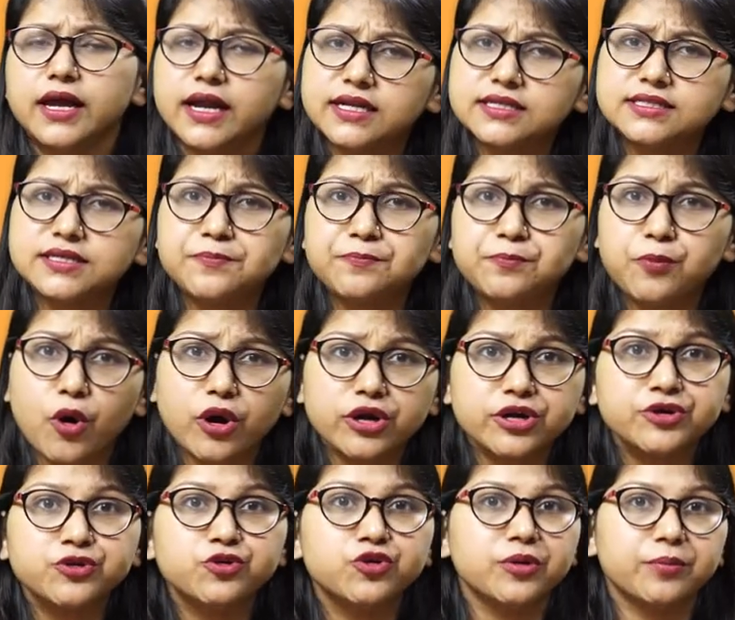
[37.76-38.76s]
It is
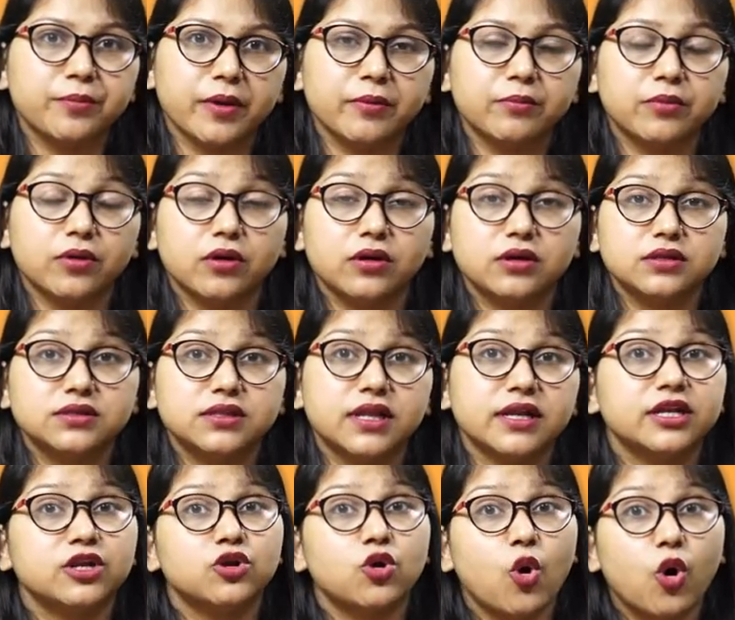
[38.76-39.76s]
important to remember
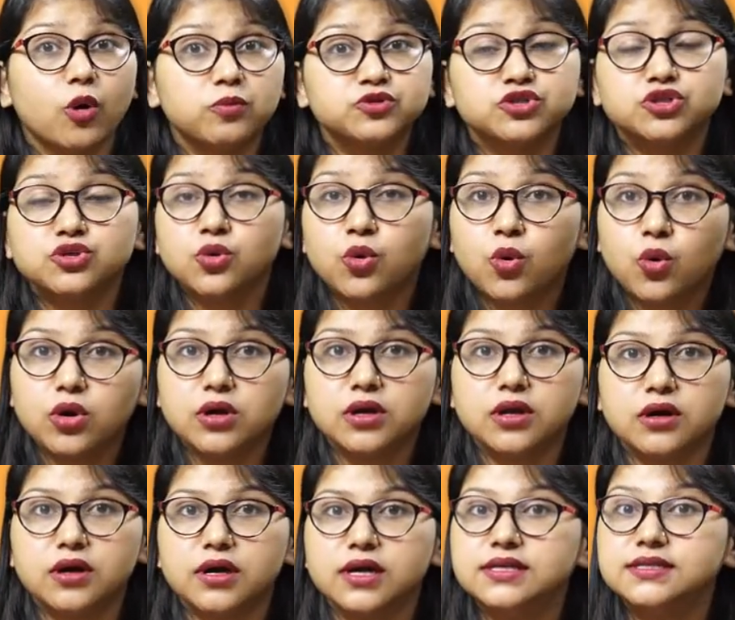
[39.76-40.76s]
that an option
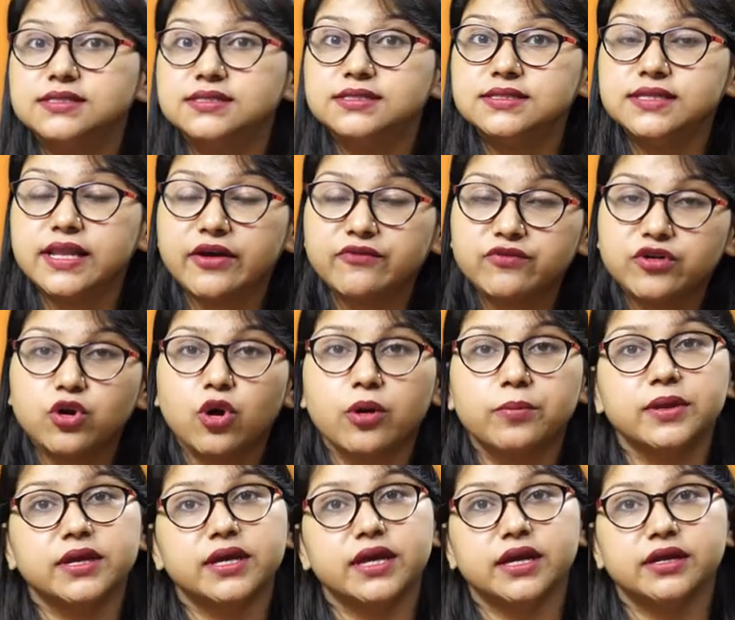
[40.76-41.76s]
holder is never
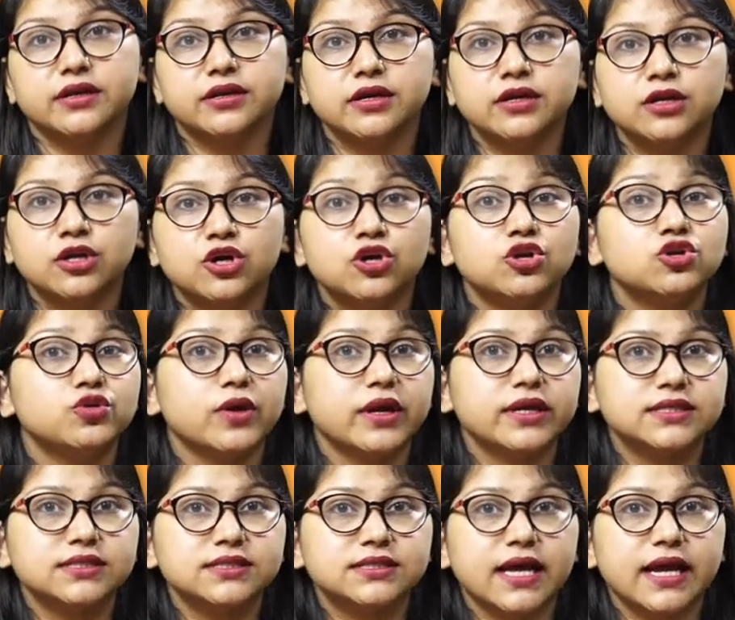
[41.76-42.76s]
obligated to
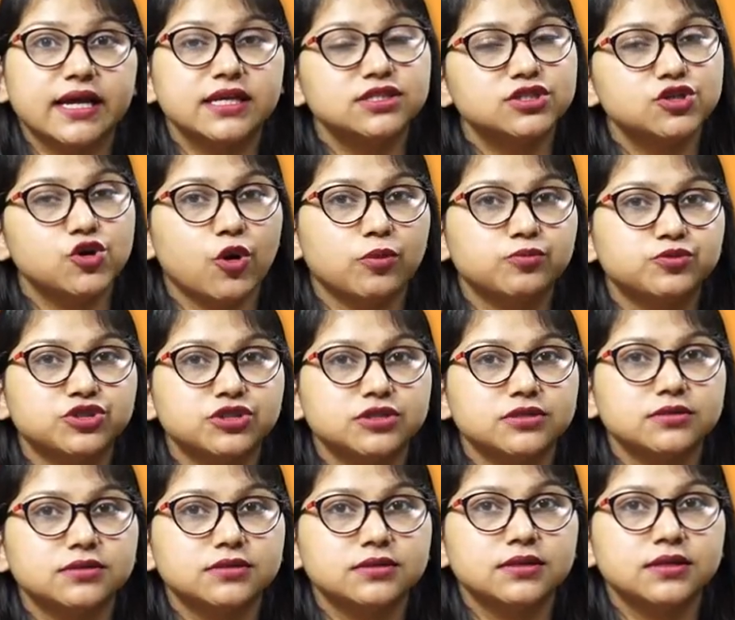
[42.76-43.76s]
exercise the option.
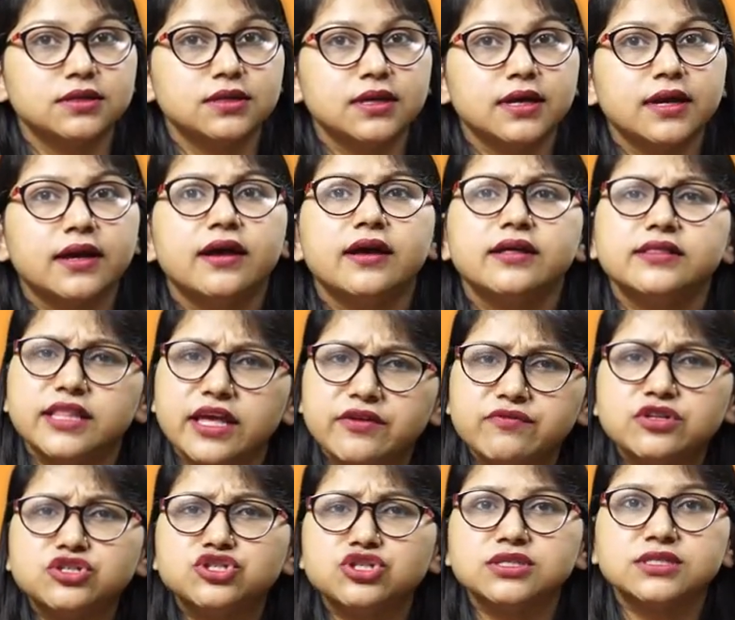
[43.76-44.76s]
They
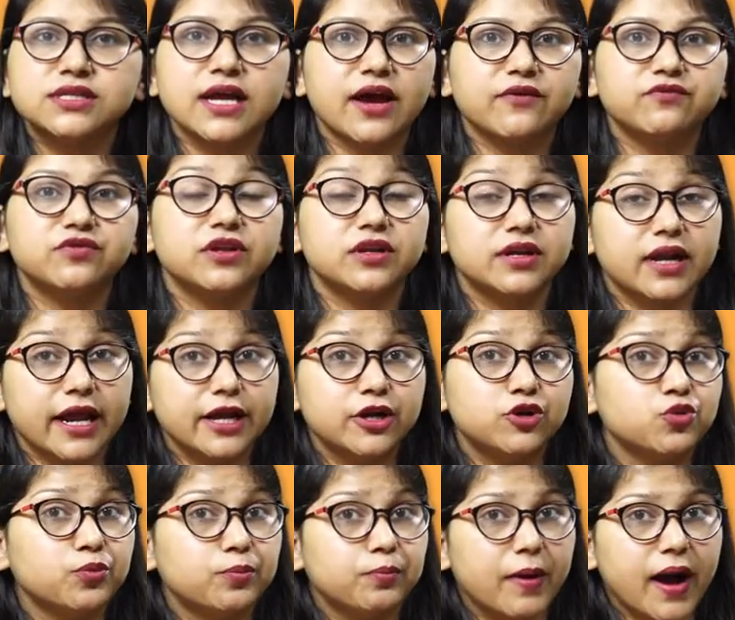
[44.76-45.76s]
will just have the right
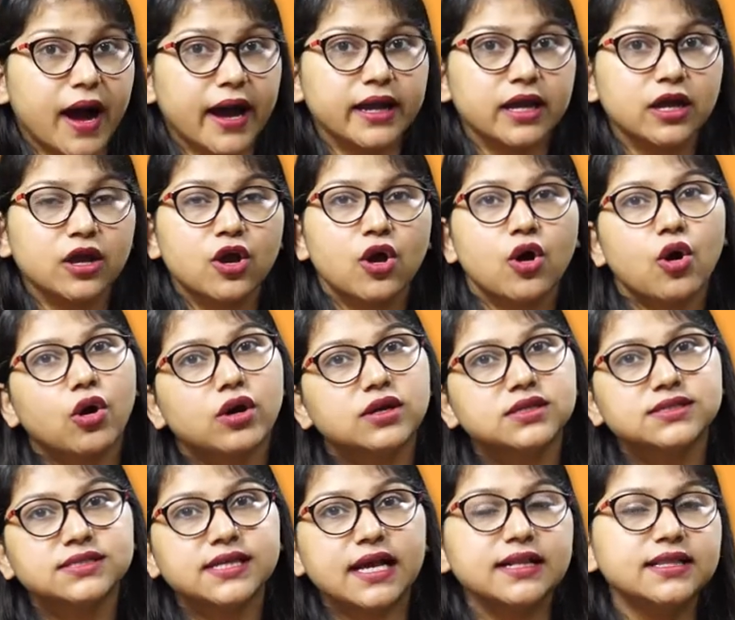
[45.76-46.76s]
to buy or
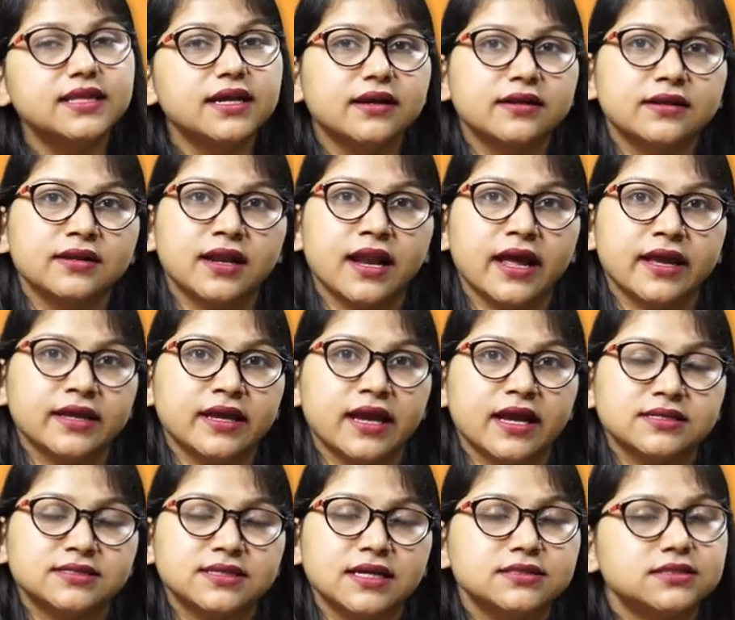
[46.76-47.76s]
sell the underlying
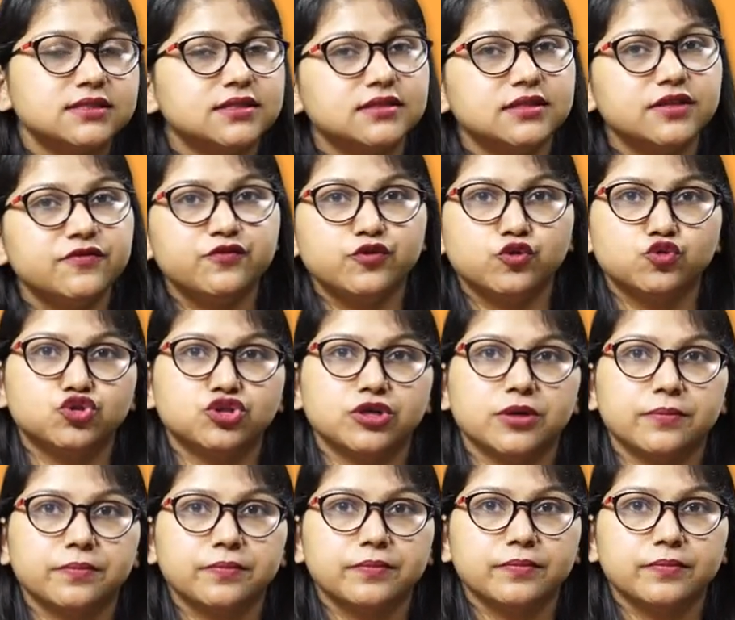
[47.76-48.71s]
assets in the future.